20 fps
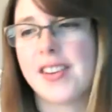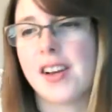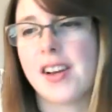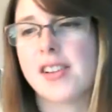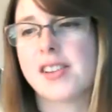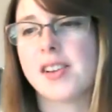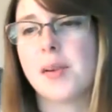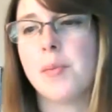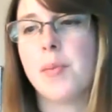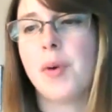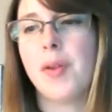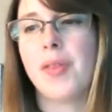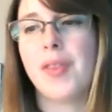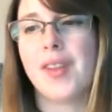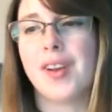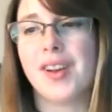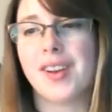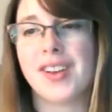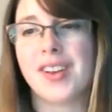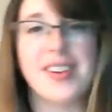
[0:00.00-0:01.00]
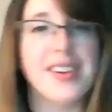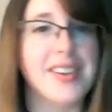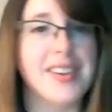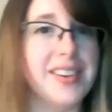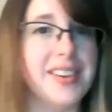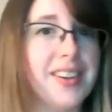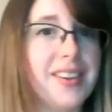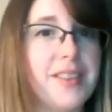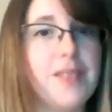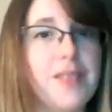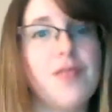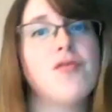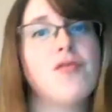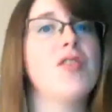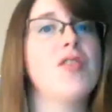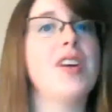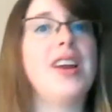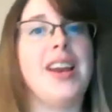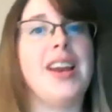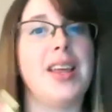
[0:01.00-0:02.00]
someone that can
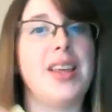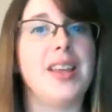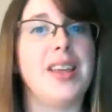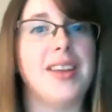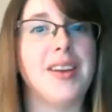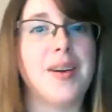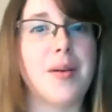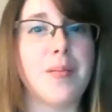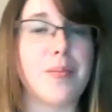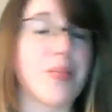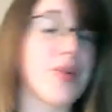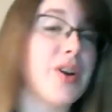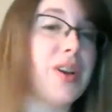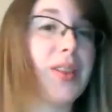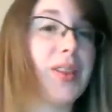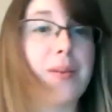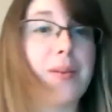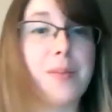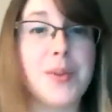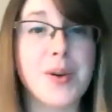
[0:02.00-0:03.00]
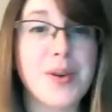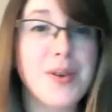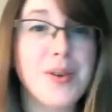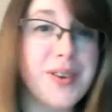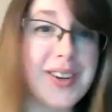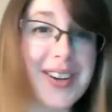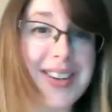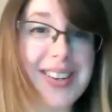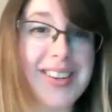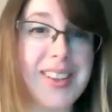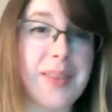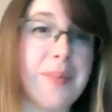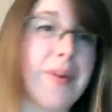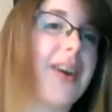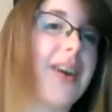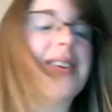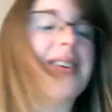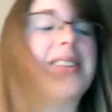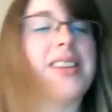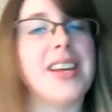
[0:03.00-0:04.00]
really bring the mood into the
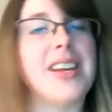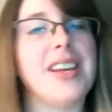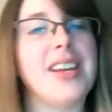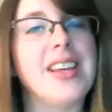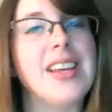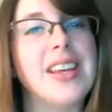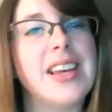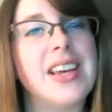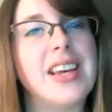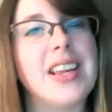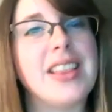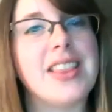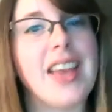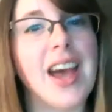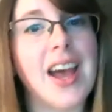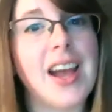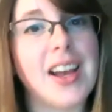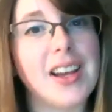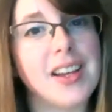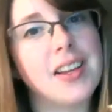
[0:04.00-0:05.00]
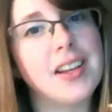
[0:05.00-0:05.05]
party, that